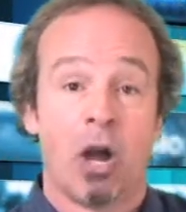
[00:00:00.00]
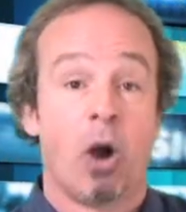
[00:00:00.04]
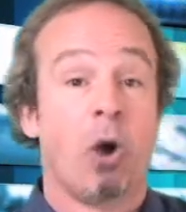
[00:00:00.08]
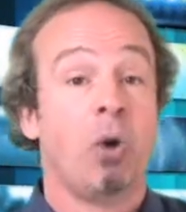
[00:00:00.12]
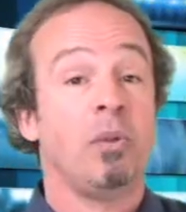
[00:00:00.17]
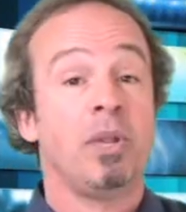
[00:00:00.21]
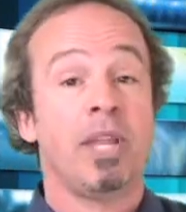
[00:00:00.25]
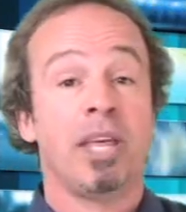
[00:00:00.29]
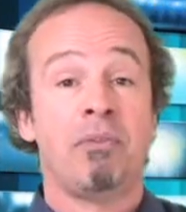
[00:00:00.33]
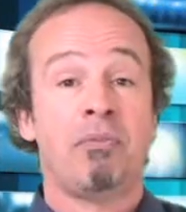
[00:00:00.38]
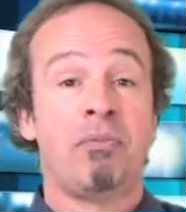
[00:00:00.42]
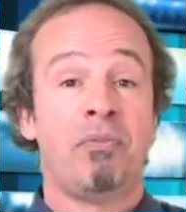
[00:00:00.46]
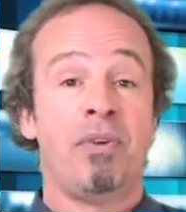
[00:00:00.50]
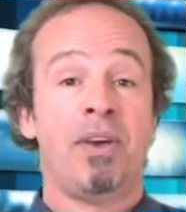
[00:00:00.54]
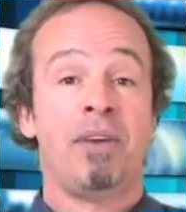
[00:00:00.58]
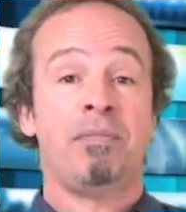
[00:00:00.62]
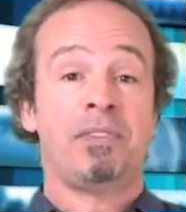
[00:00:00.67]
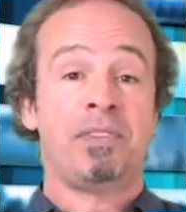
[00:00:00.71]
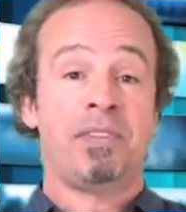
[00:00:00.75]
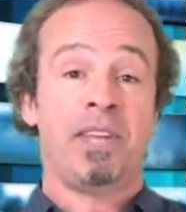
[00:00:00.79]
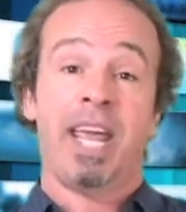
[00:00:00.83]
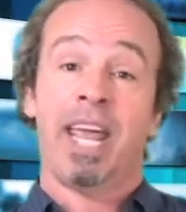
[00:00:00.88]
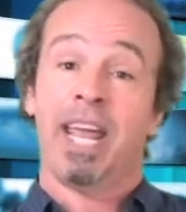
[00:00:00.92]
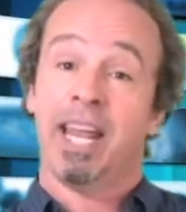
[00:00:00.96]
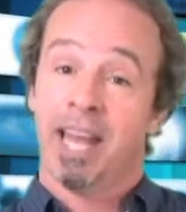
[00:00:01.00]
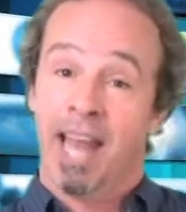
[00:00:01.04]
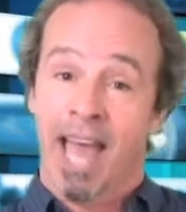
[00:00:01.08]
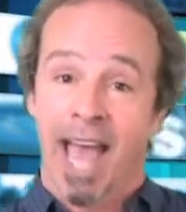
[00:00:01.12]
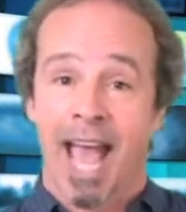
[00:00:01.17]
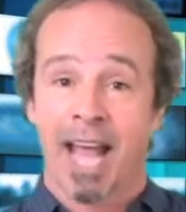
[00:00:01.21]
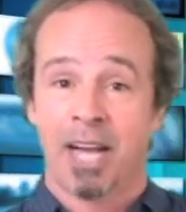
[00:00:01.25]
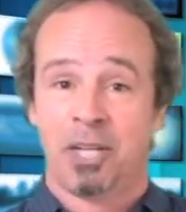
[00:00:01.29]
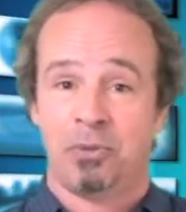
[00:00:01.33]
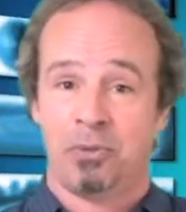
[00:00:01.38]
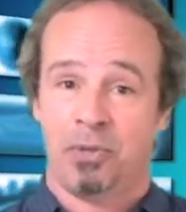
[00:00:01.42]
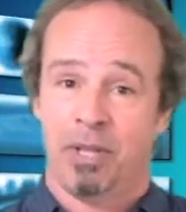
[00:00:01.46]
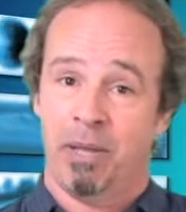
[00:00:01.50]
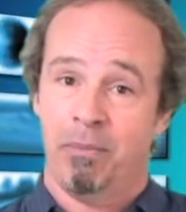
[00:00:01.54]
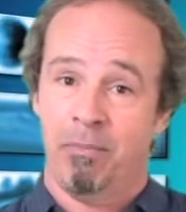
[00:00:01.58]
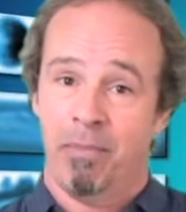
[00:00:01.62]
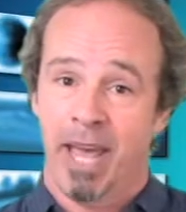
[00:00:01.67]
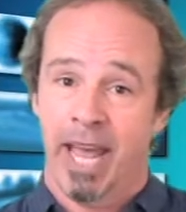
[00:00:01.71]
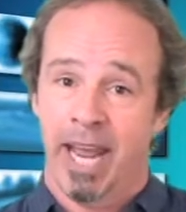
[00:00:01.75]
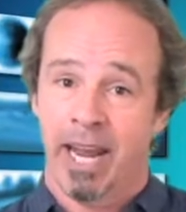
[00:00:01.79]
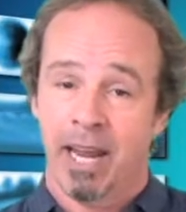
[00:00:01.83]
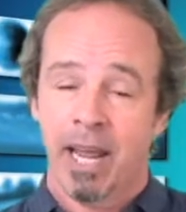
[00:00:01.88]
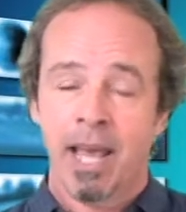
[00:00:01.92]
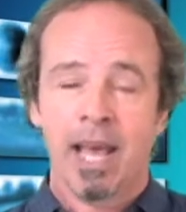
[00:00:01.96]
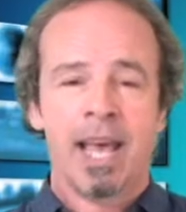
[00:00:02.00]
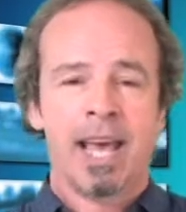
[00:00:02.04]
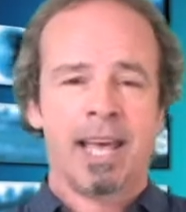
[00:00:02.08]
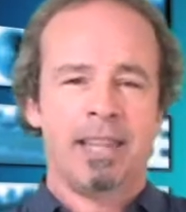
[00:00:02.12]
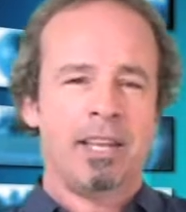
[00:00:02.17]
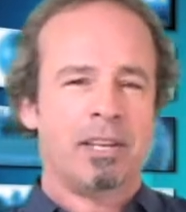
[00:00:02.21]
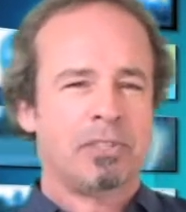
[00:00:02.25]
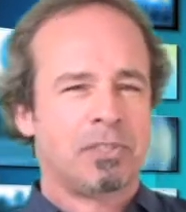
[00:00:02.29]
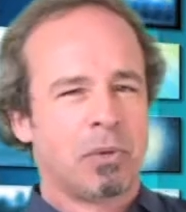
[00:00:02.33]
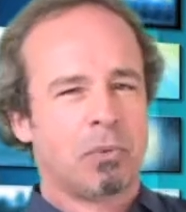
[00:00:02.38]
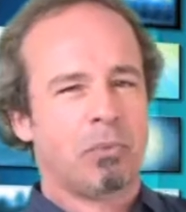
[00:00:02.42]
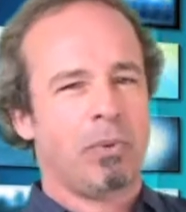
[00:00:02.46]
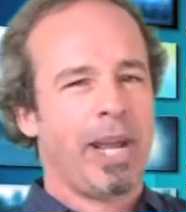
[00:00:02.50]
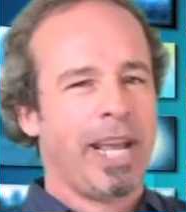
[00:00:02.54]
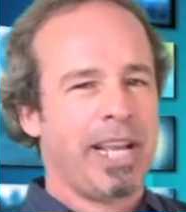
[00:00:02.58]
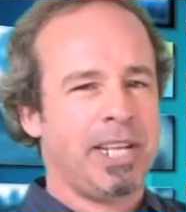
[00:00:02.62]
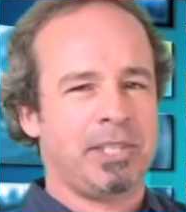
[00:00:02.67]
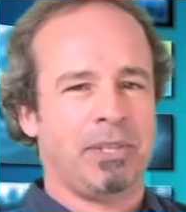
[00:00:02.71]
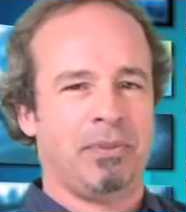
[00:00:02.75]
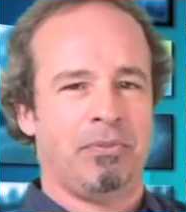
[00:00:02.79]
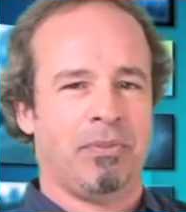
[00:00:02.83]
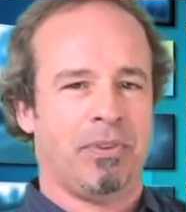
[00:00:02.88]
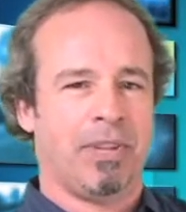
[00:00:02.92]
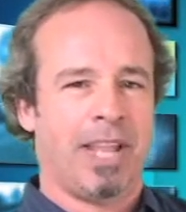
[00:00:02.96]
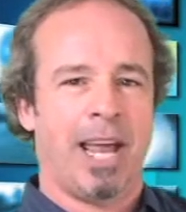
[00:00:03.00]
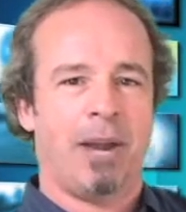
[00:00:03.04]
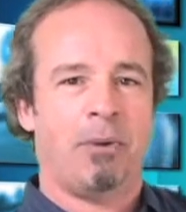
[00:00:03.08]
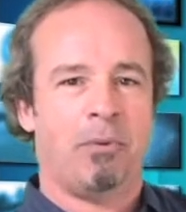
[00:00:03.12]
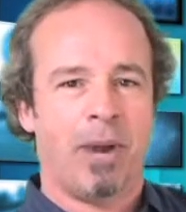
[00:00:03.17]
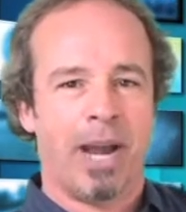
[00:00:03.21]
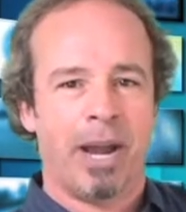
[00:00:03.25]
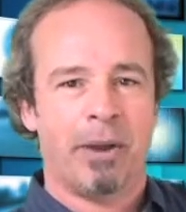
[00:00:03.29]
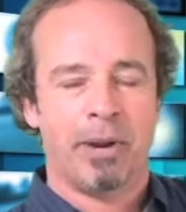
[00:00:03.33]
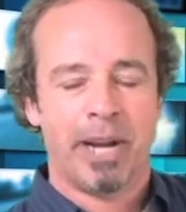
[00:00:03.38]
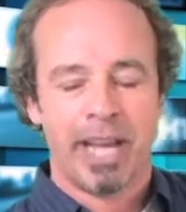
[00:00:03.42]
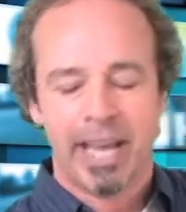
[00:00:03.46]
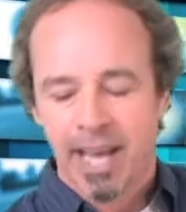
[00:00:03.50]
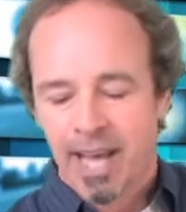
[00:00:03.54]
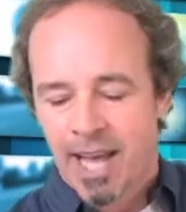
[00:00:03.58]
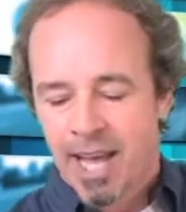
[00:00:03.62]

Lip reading: Only 15 actually made. And there's a reason for that rarity.